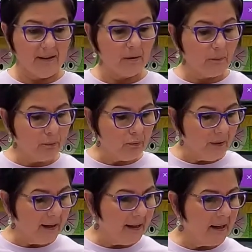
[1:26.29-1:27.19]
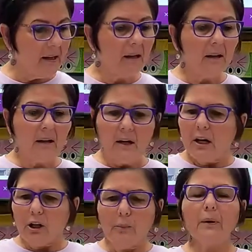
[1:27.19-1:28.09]
It's pretty,
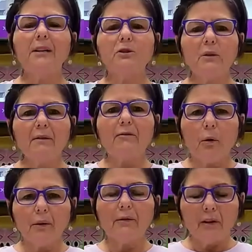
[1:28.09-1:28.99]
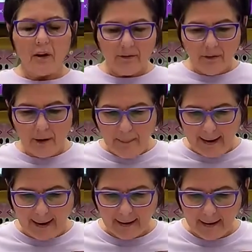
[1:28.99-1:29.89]
pretty straightforward for a
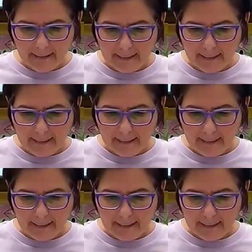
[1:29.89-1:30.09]
bag.